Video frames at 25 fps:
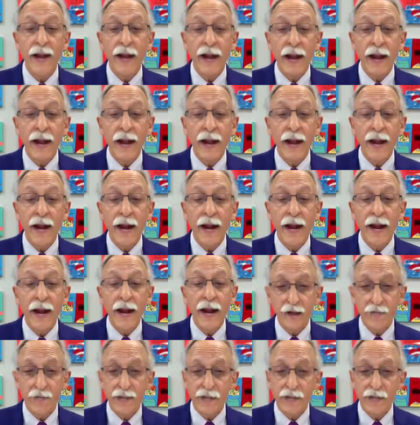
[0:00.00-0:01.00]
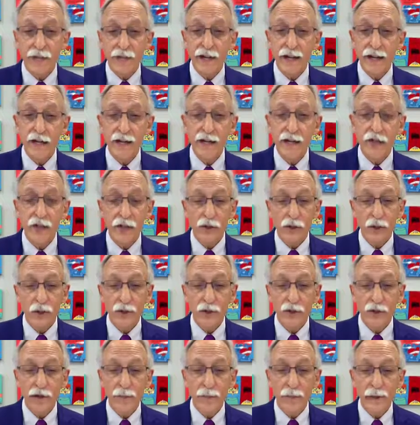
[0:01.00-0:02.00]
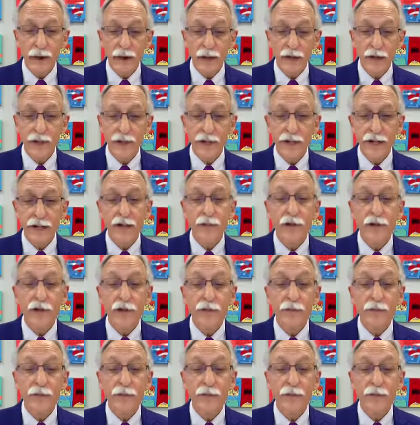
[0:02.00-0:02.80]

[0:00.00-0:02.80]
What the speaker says: And you can tell from the second story that I'm about to tell you,